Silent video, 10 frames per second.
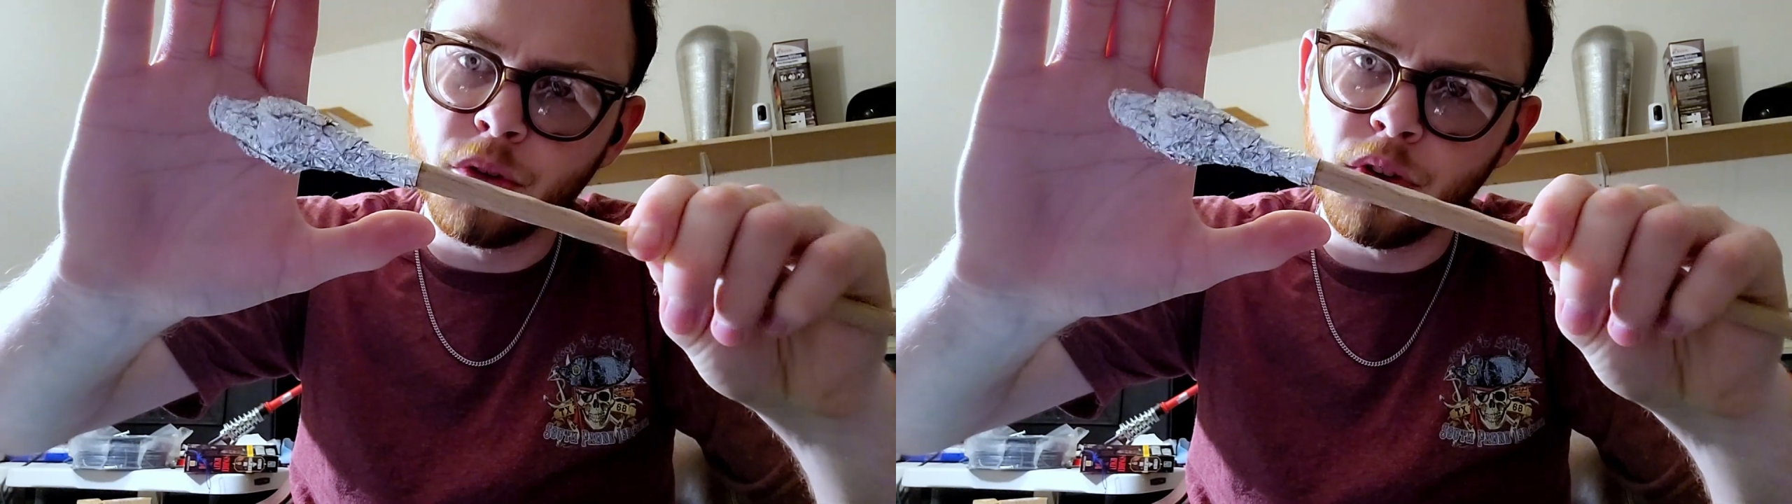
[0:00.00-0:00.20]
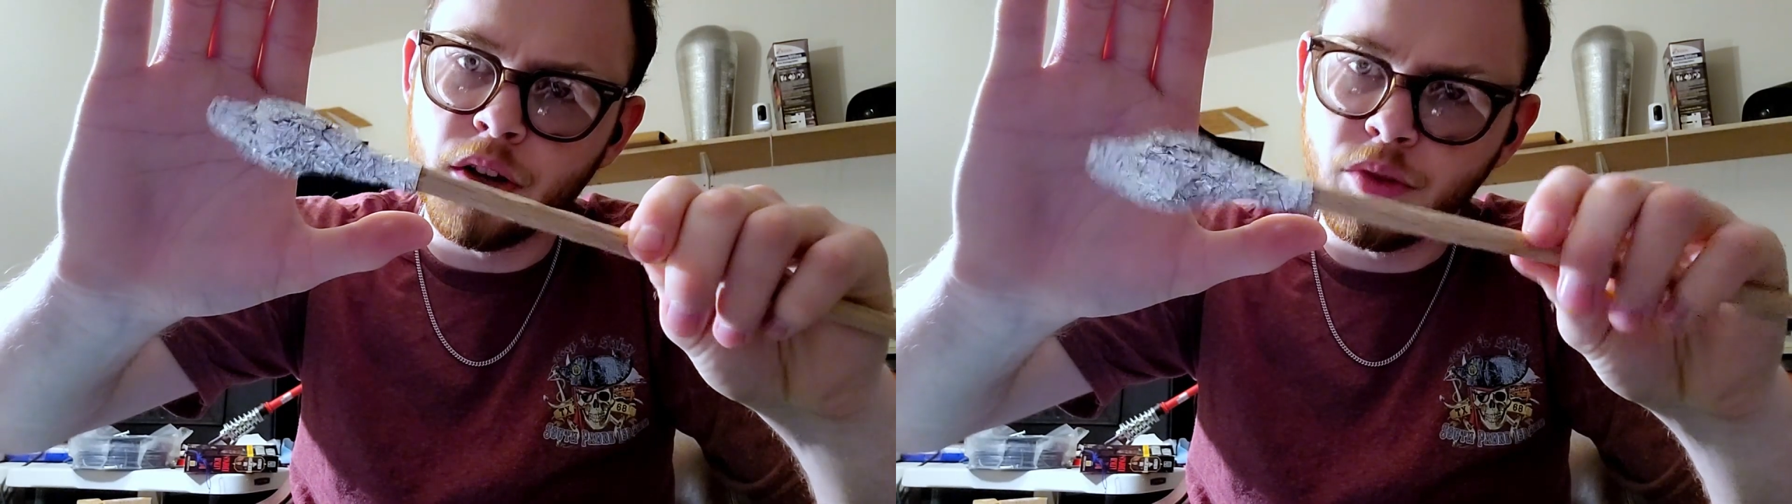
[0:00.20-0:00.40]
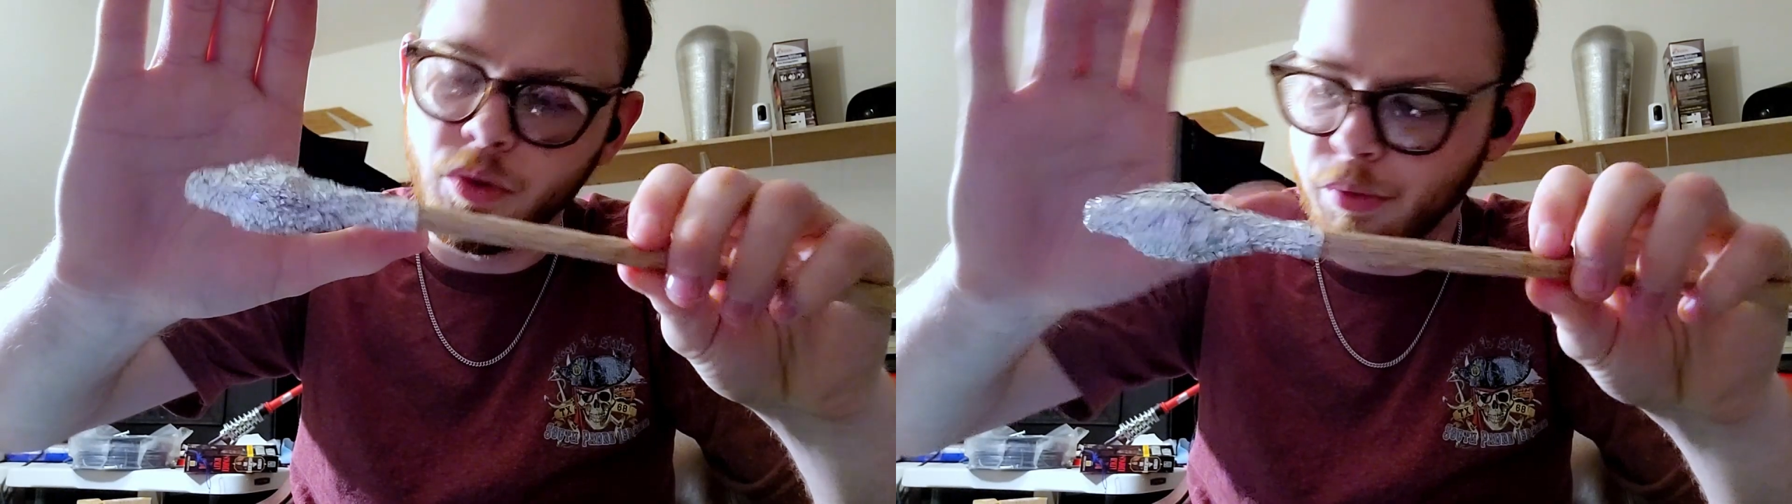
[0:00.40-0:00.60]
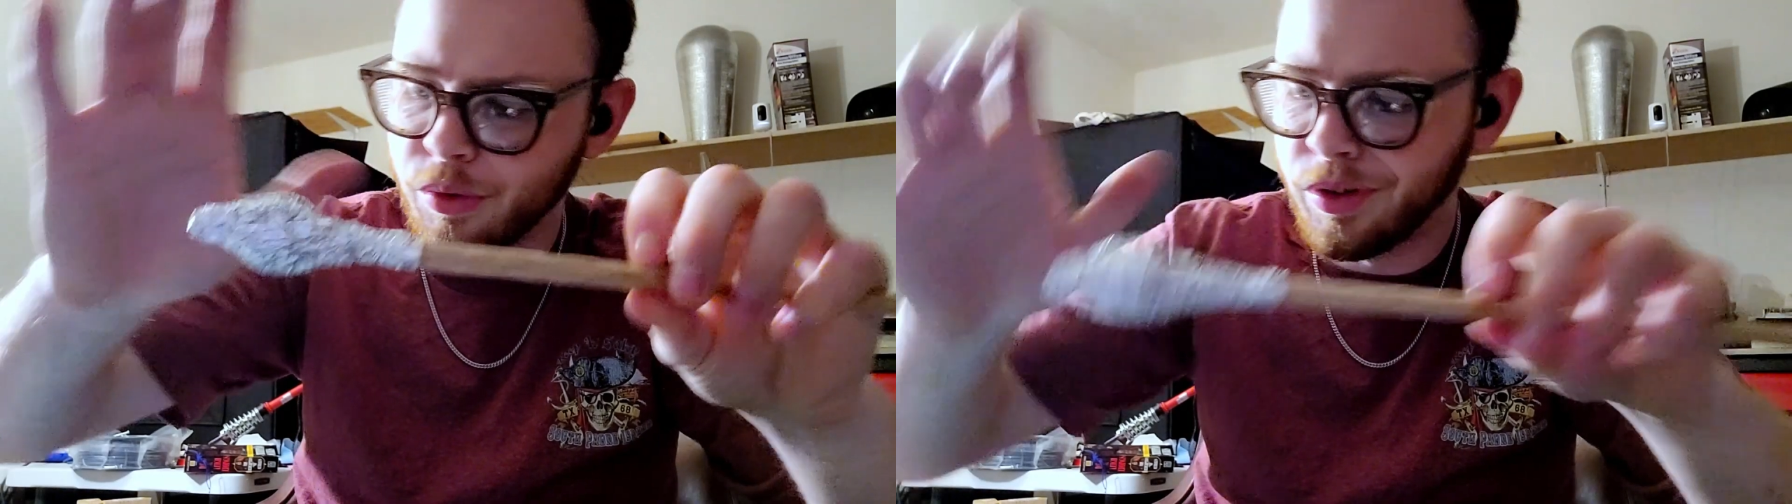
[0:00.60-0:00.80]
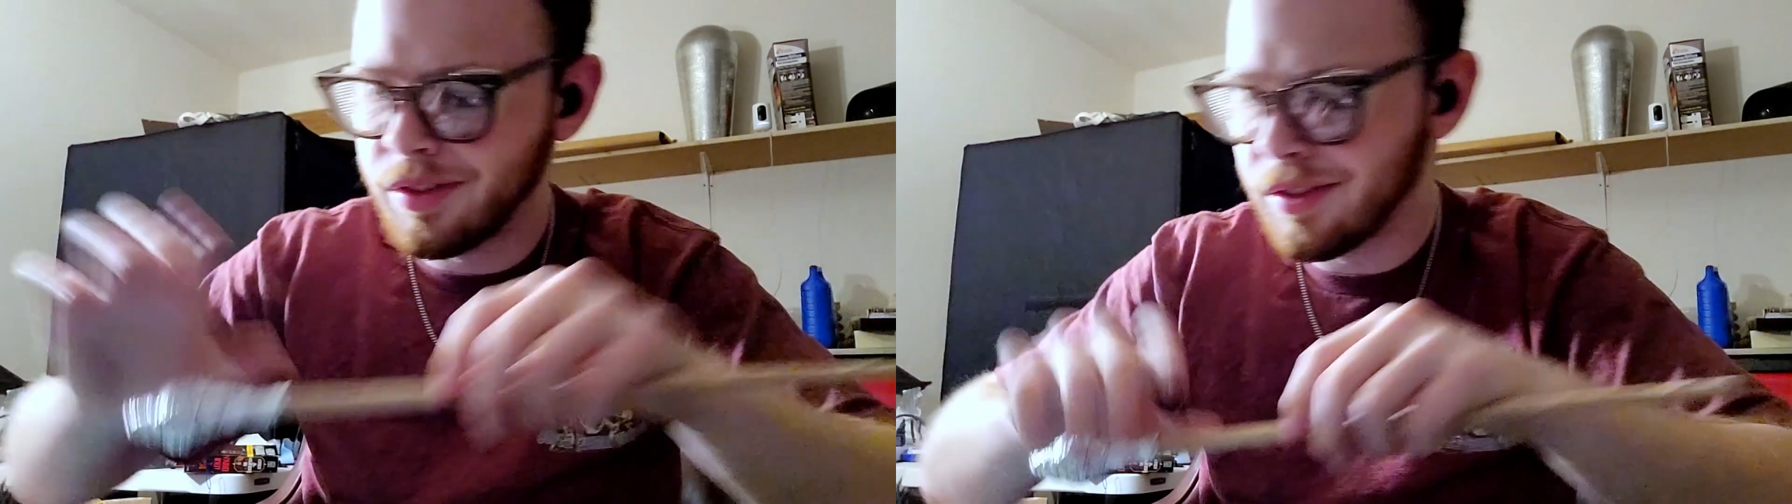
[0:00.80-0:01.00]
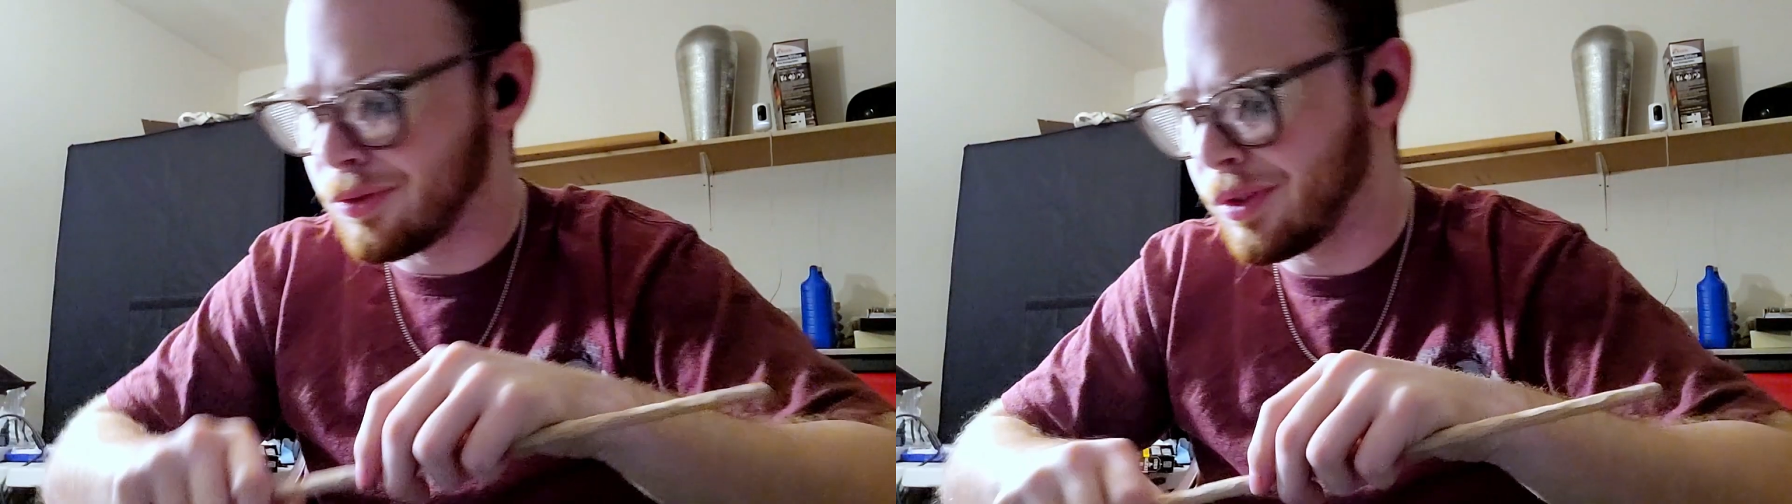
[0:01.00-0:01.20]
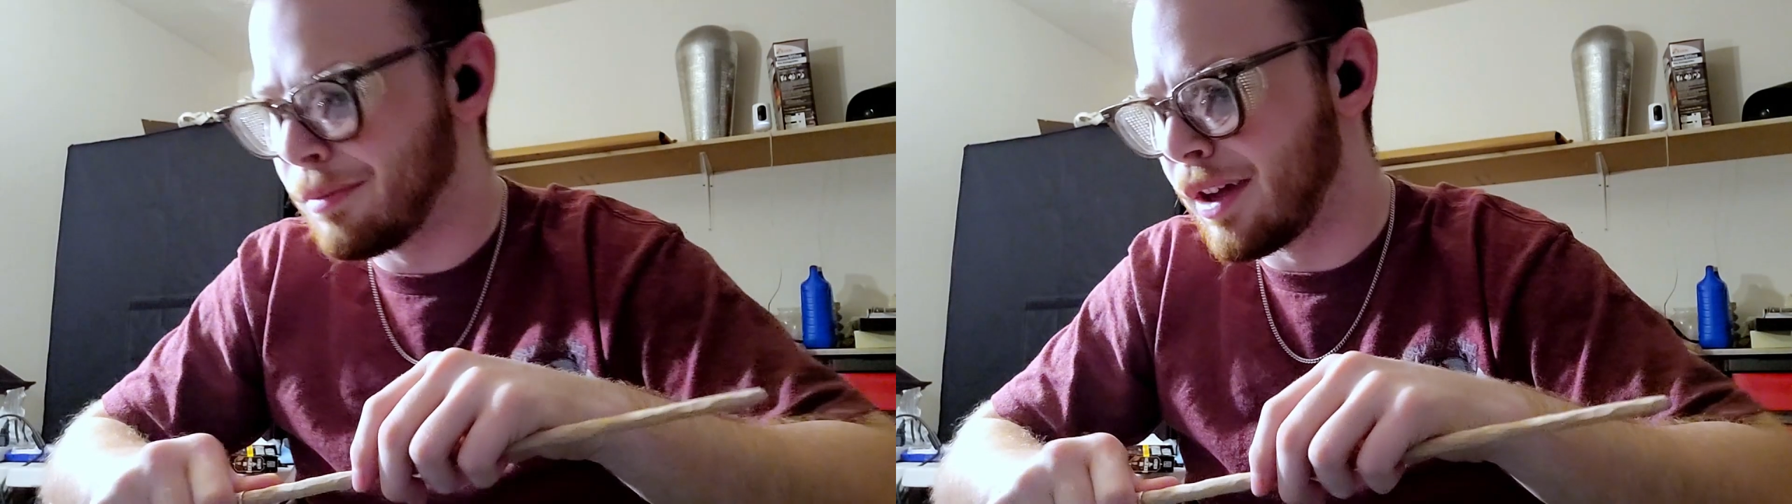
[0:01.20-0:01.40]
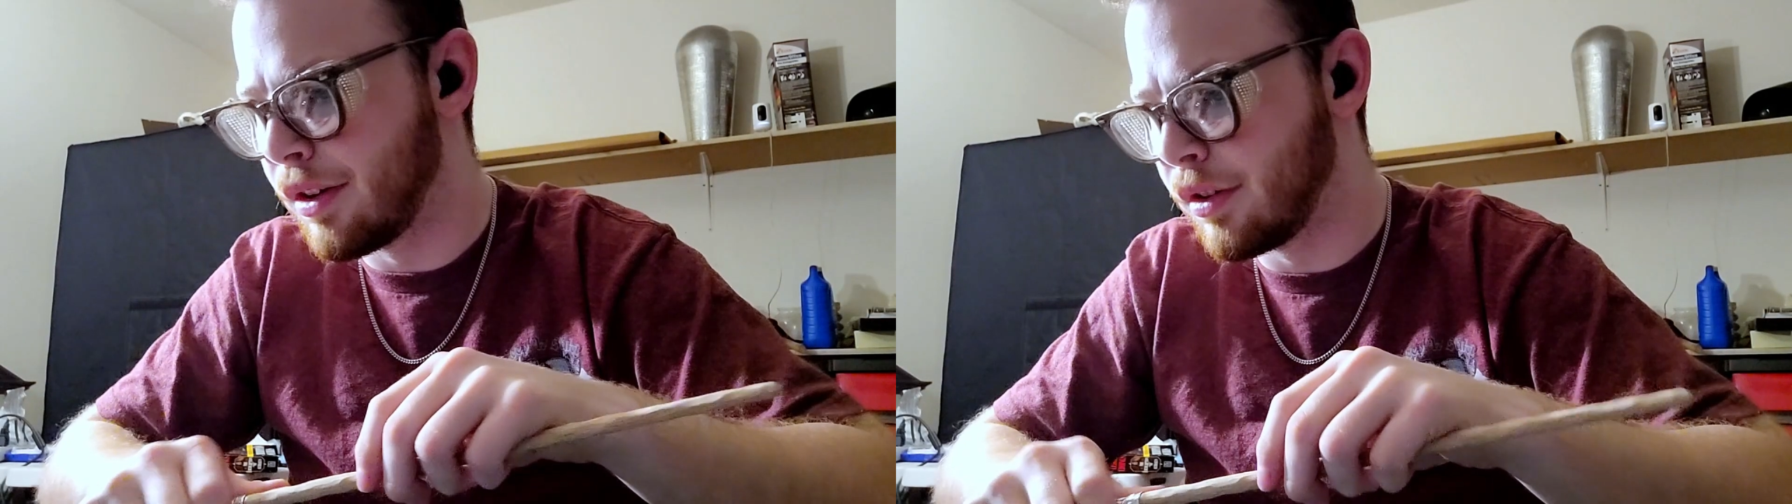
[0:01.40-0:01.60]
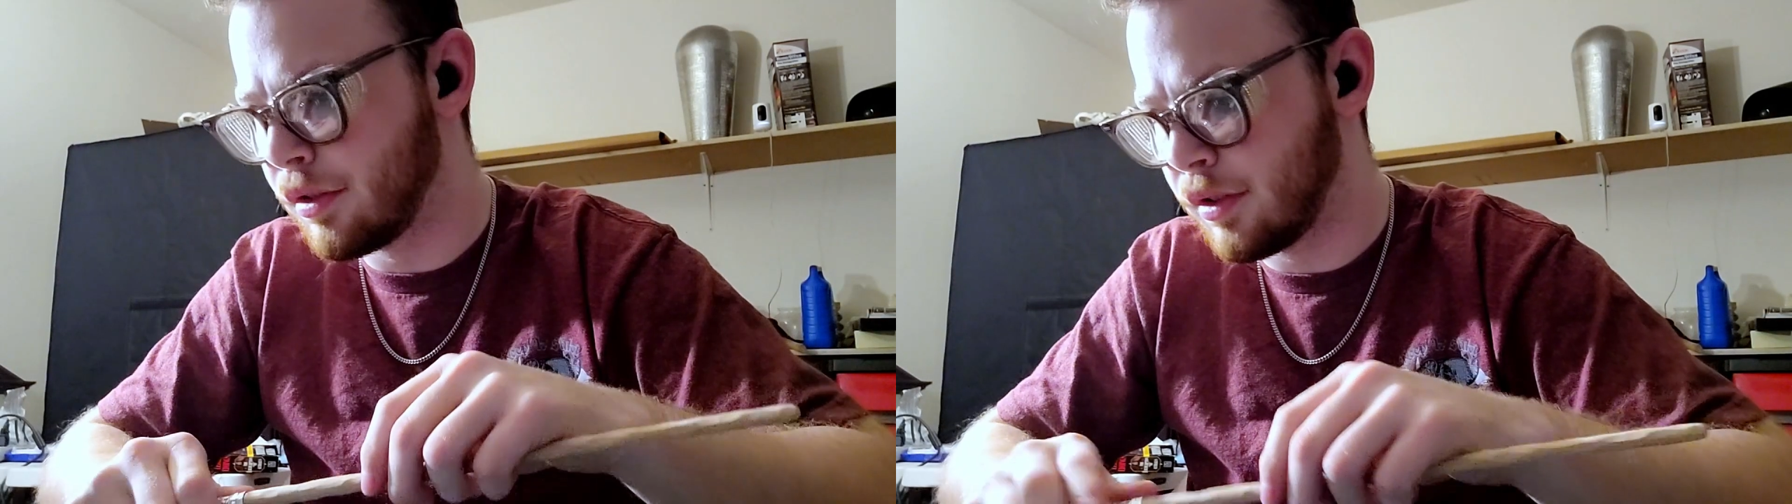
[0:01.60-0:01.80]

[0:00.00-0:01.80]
across the whole board. Doesn't really matter.